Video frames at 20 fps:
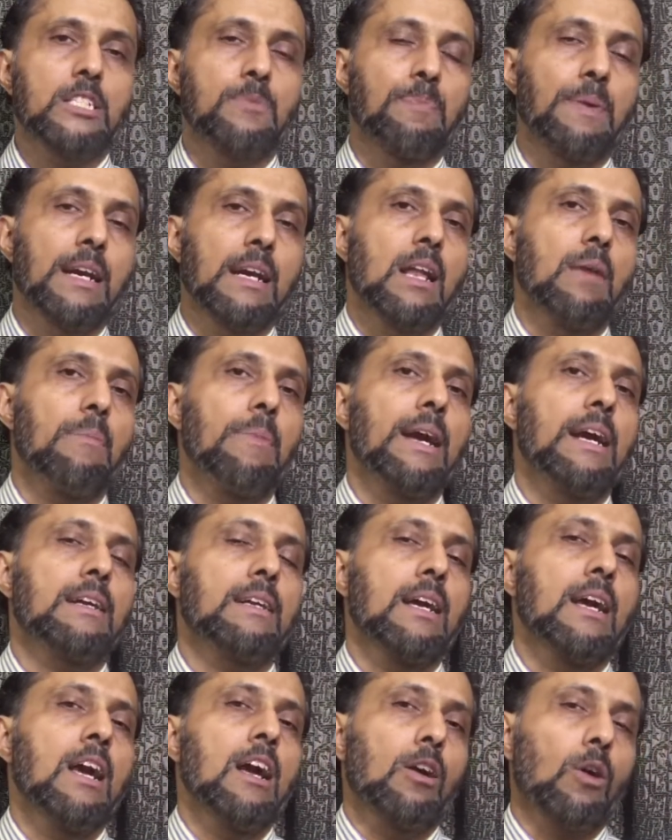speed
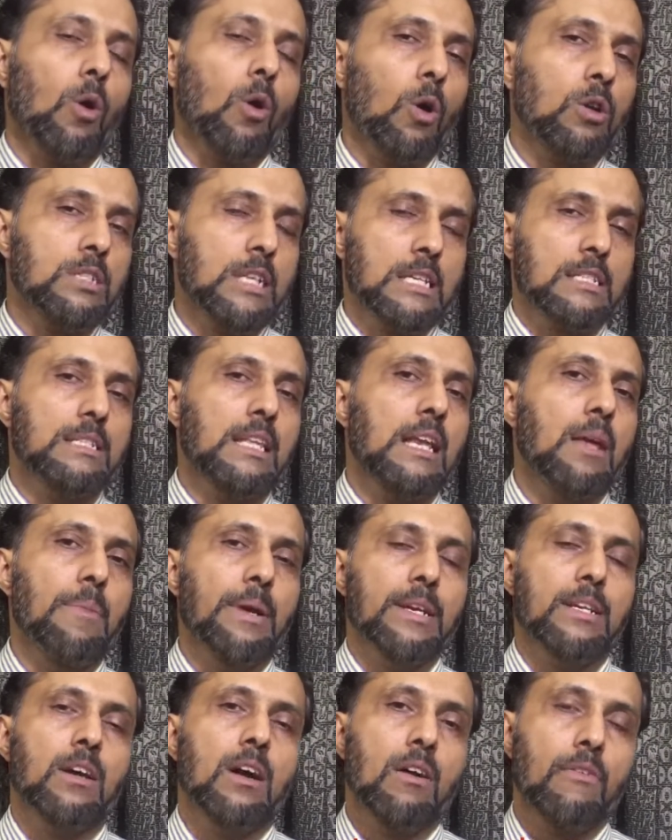limit crosses the
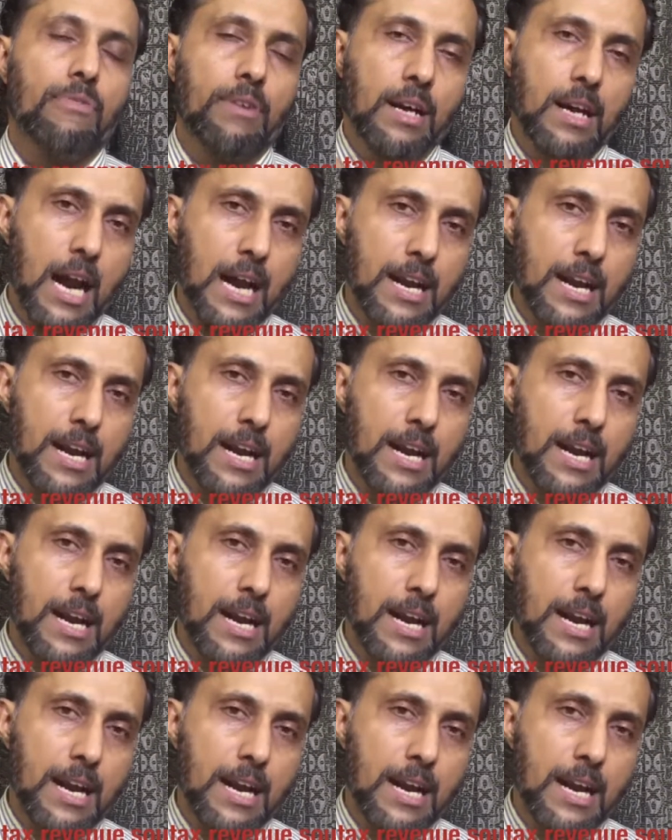limit of